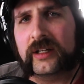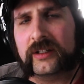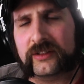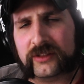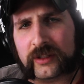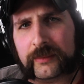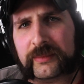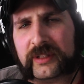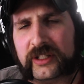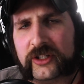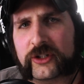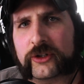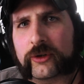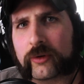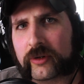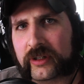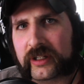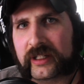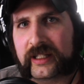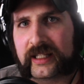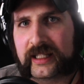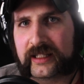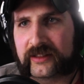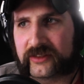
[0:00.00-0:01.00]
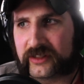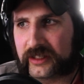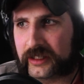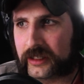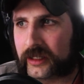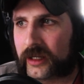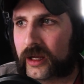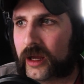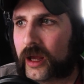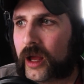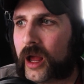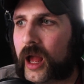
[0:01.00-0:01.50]
Something short and easy.
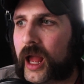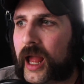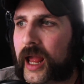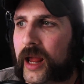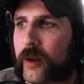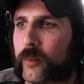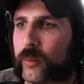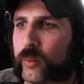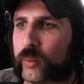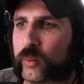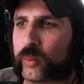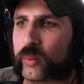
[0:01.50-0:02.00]
And